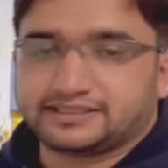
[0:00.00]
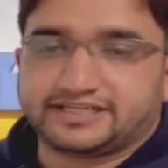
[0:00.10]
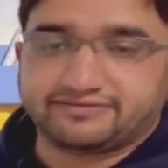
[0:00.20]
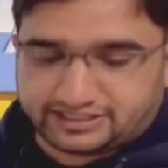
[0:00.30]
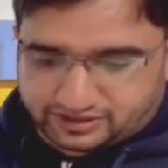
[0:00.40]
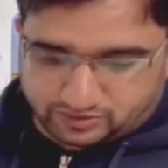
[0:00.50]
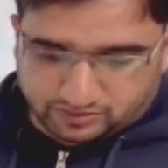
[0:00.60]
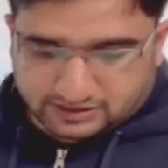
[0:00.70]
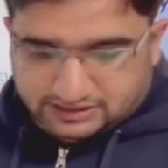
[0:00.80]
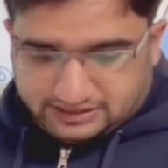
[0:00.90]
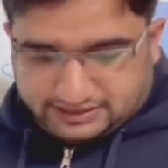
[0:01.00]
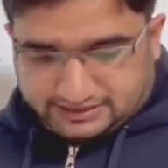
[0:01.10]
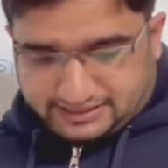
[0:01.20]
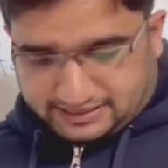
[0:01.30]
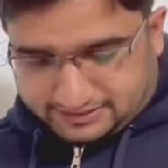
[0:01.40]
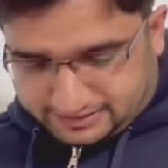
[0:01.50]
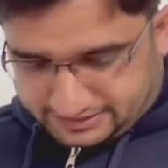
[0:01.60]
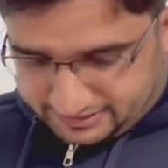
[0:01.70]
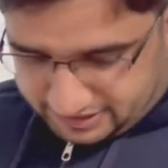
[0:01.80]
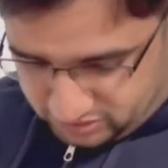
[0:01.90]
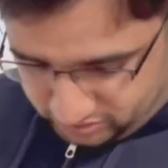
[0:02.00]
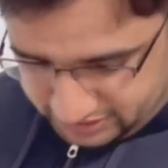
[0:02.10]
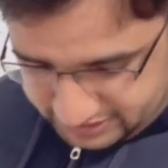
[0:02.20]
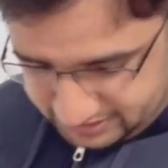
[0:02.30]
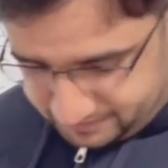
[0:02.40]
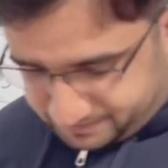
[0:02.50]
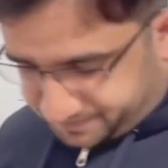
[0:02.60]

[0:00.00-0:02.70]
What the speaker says: giving you the situation,